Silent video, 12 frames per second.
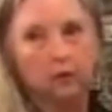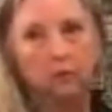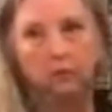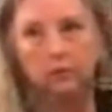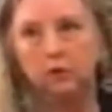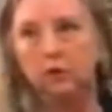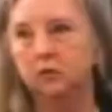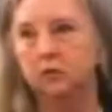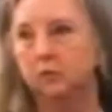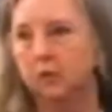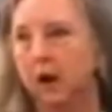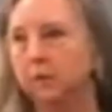would you use
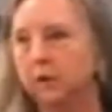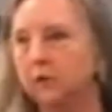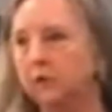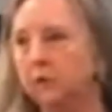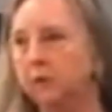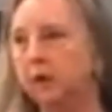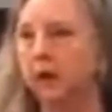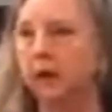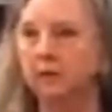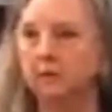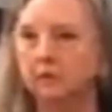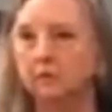a map or a
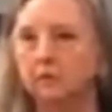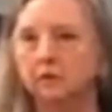GPS?